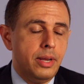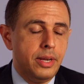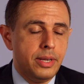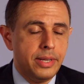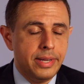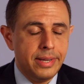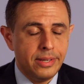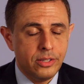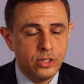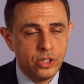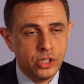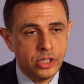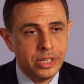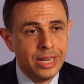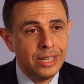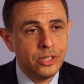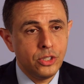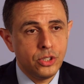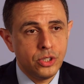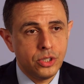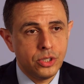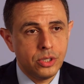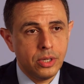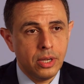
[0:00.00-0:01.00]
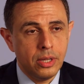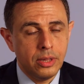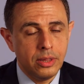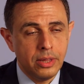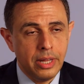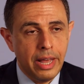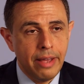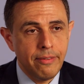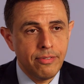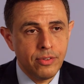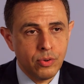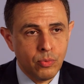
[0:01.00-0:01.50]
It can sense a
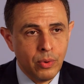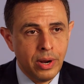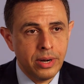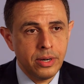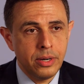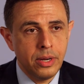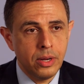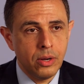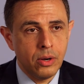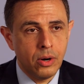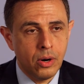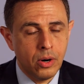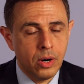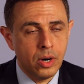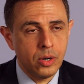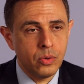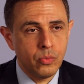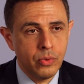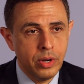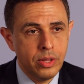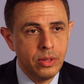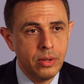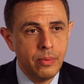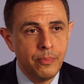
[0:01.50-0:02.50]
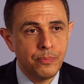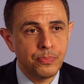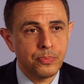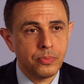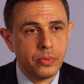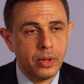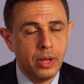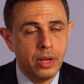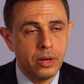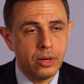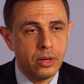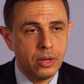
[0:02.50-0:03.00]
life-threatening heart rhythm
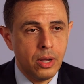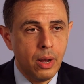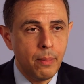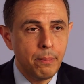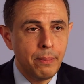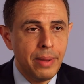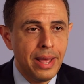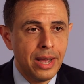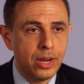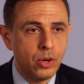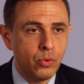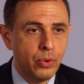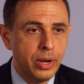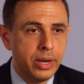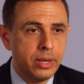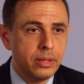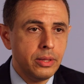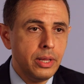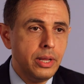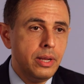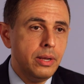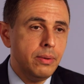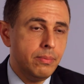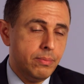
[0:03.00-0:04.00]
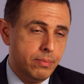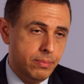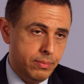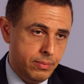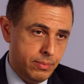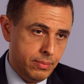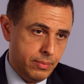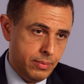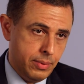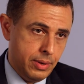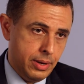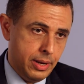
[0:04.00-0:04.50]
and come back quickly
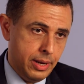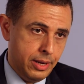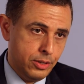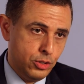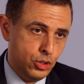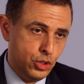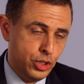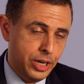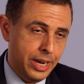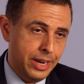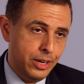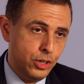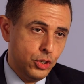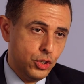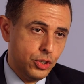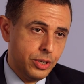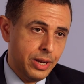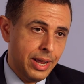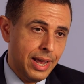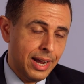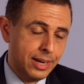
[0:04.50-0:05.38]
and change the